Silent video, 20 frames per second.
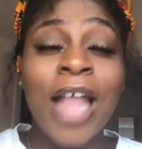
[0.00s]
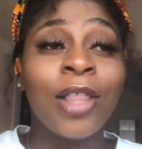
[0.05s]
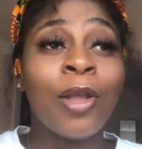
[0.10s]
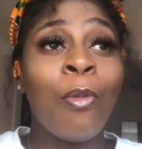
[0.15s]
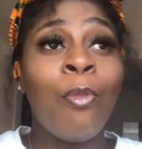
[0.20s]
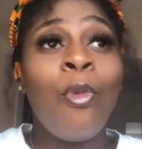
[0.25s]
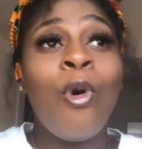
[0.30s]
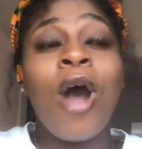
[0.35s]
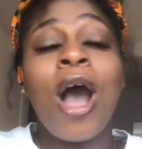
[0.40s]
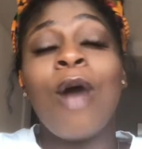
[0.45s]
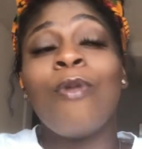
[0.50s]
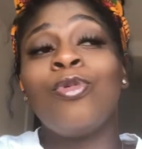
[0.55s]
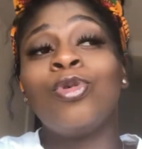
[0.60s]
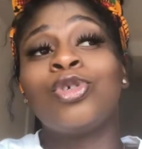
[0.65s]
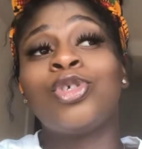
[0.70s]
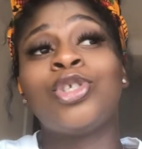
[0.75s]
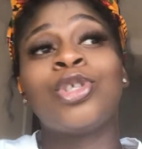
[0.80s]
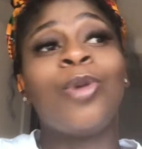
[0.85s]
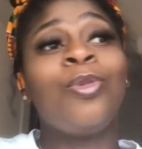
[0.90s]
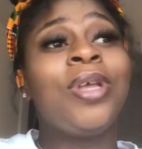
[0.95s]
The more I
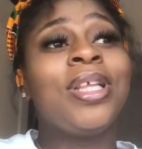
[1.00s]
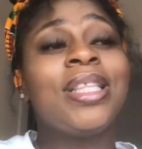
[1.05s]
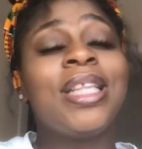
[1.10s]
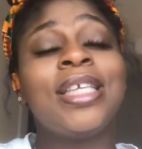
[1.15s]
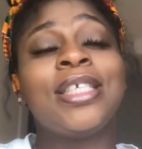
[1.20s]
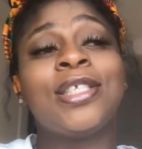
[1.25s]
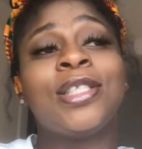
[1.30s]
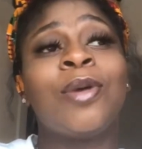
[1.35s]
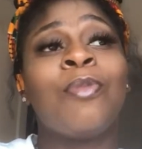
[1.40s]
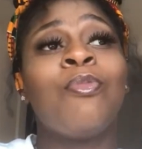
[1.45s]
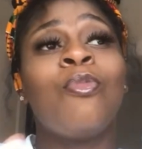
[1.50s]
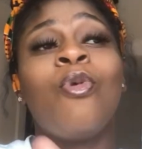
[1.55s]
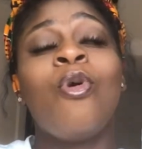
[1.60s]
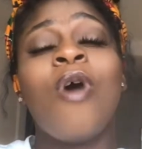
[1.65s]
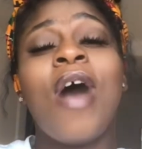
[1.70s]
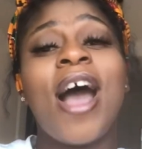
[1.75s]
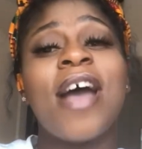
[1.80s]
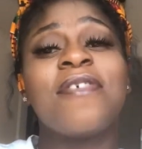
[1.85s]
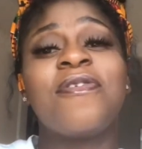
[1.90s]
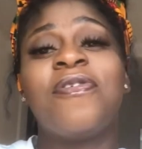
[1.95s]
was showing things, the
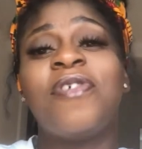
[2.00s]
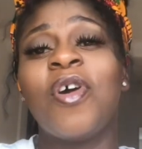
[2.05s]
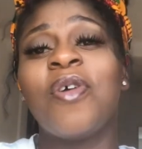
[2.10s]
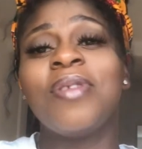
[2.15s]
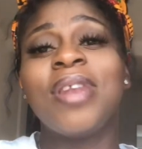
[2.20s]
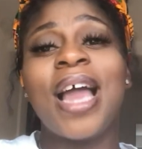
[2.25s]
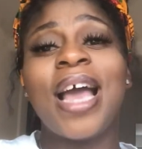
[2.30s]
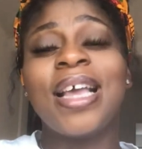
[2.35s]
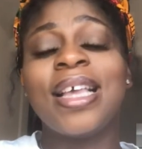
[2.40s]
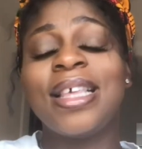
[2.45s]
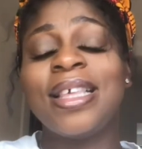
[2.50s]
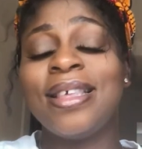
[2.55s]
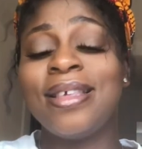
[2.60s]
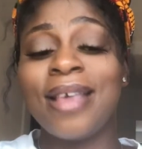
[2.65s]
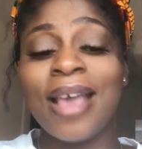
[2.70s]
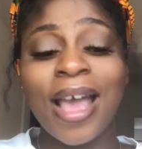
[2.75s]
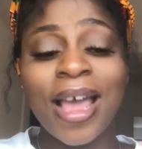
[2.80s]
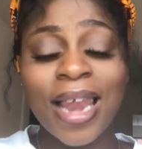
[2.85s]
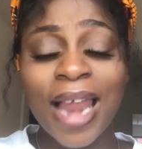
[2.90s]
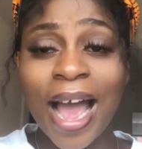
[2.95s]
more I felt like,
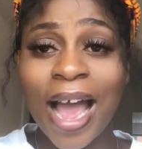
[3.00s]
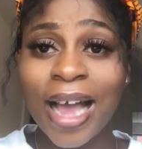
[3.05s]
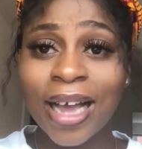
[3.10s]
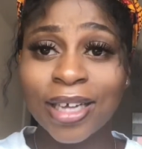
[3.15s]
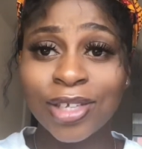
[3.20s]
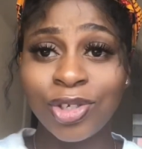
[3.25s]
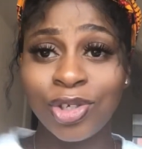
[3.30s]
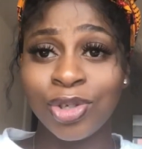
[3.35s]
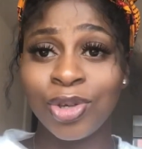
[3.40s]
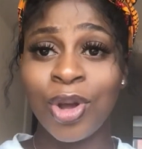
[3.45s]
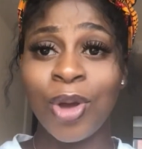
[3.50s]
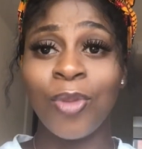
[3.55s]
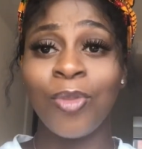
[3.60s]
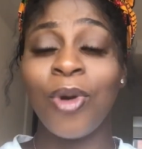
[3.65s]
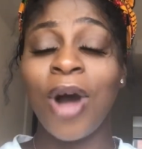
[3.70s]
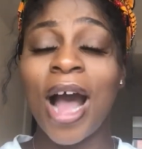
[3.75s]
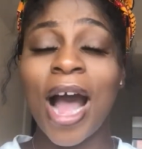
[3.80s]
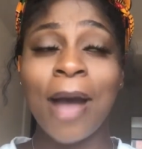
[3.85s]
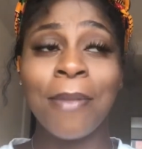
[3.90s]
yeah, like, do you know what?